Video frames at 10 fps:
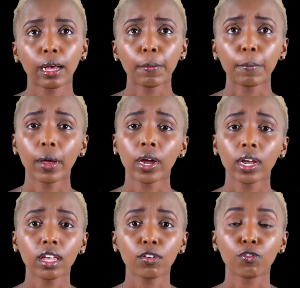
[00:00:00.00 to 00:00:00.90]
um,
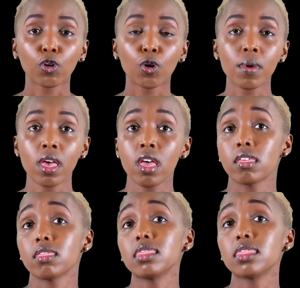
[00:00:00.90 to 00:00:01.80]
earning from
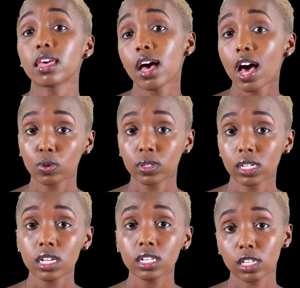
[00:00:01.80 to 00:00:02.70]
the
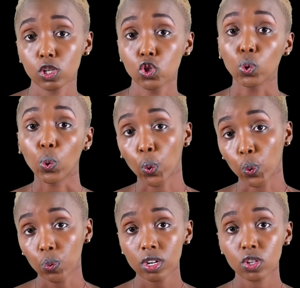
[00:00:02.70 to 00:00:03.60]
houses that you
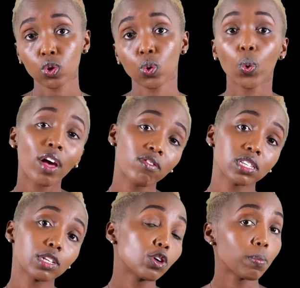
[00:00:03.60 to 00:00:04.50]
own. So every
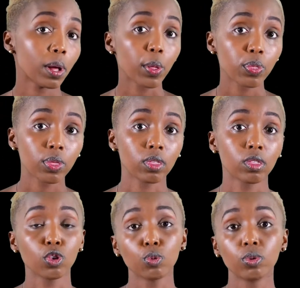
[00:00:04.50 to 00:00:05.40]
single month
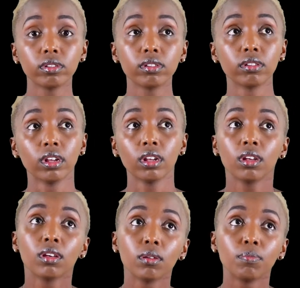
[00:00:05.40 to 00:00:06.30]
you would,
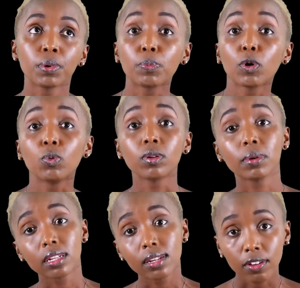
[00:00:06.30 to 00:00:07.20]
people would
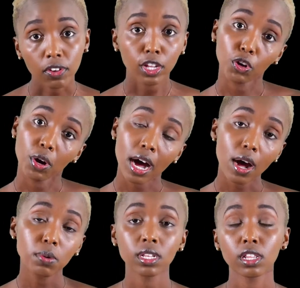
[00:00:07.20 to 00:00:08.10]
be living in your
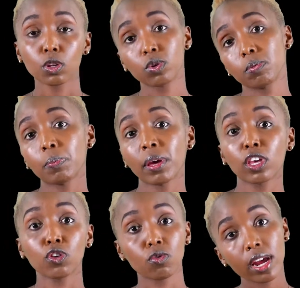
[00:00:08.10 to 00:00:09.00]
house and they would be
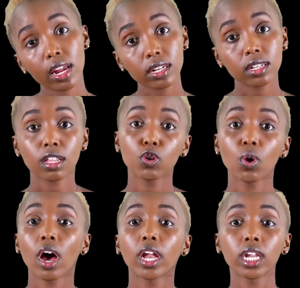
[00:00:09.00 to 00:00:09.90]
paying you rent, then you
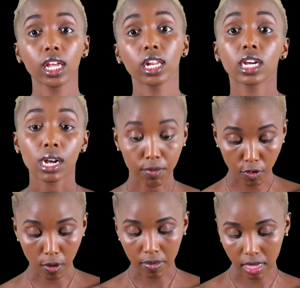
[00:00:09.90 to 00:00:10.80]
earn income
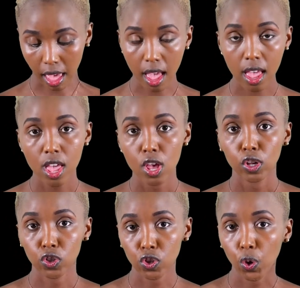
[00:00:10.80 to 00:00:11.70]
from there.
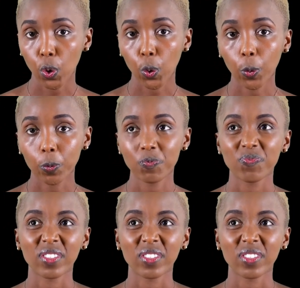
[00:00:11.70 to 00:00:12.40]
So